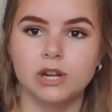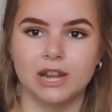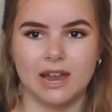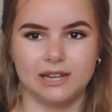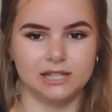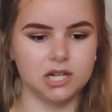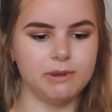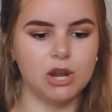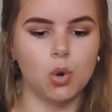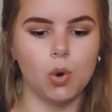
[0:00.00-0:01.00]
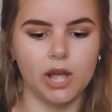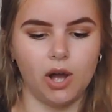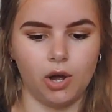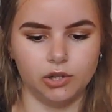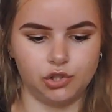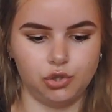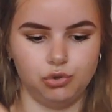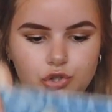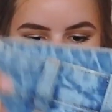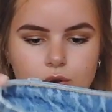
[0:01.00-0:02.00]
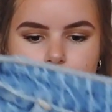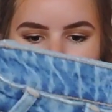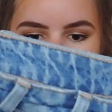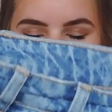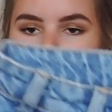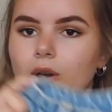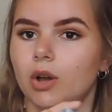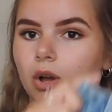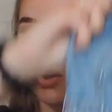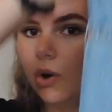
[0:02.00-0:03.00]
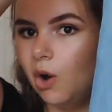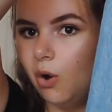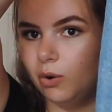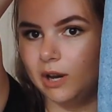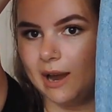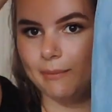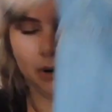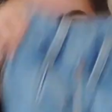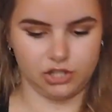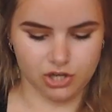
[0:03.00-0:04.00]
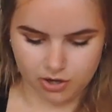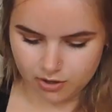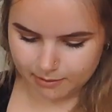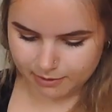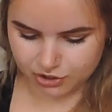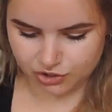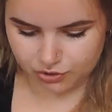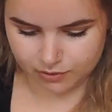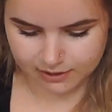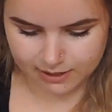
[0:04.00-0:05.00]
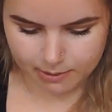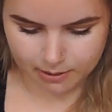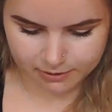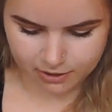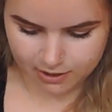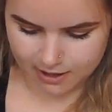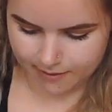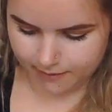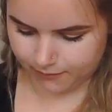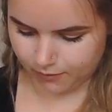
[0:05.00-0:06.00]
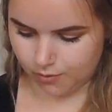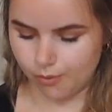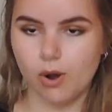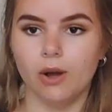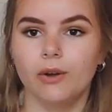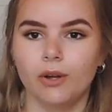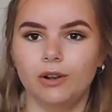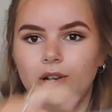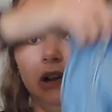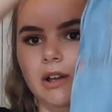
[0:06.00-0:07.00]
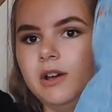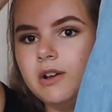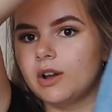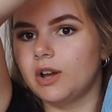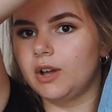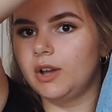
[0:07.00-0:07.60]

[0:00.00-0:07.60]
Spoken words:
Again, it's going to be quite hard to show them on camera to you. Let me just do the zip up so you can get the full look.